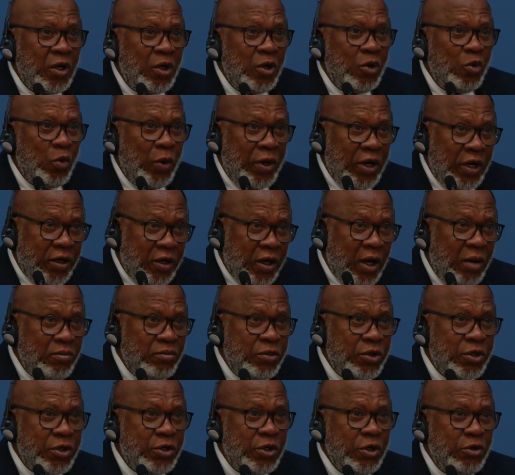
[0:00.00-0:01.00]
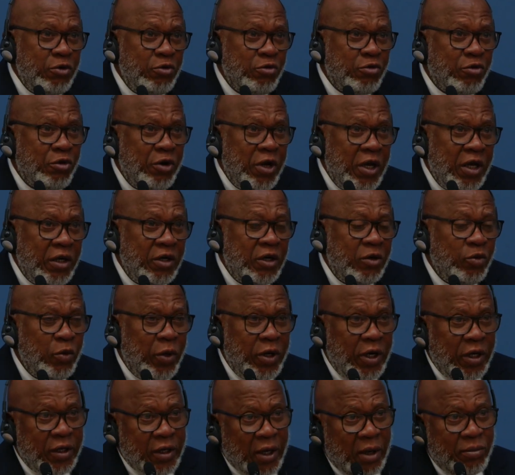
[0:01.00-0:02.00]
when it comes to Ukraine and
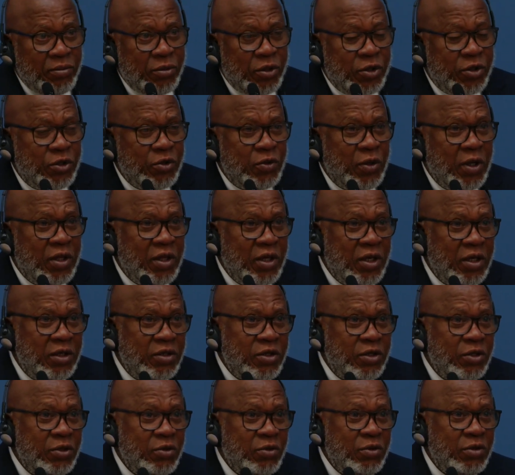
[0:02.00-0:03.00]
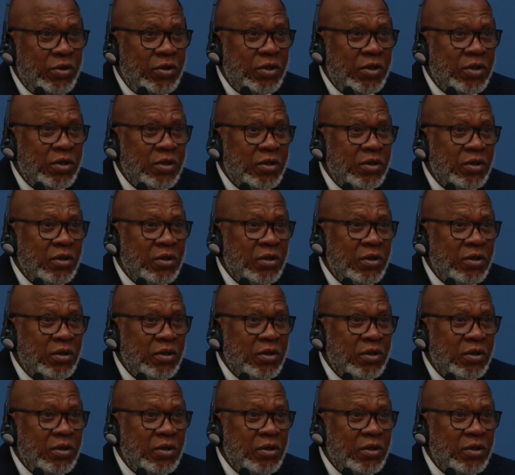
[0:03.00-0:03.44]
when it comes to other issues.